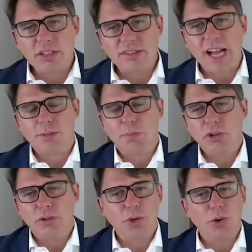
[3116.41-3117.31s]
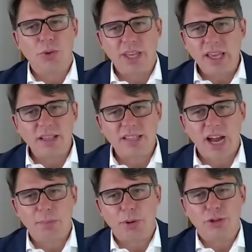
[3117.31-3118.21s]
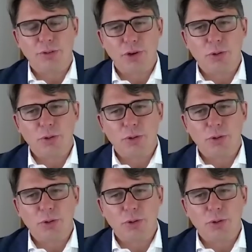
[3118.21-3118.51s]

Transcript: tax point of view, ESR point of view?